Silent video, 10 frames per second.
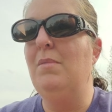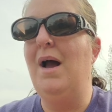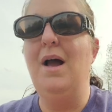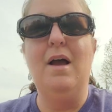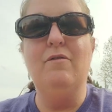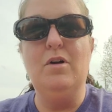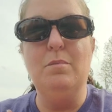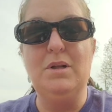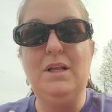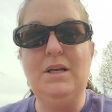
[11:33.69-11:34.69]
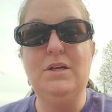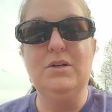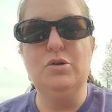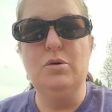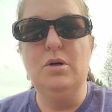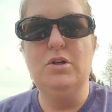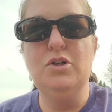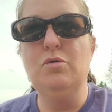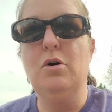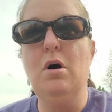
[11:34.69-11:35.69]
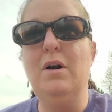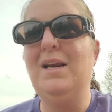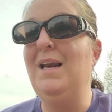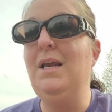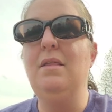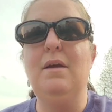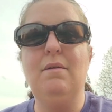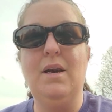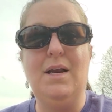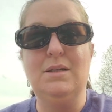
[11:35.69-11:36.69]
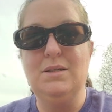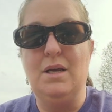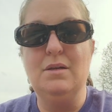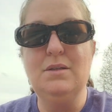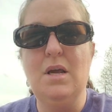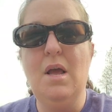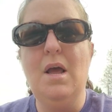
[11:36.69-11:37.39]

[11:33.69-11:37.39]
I have completely disregarded anything that he says,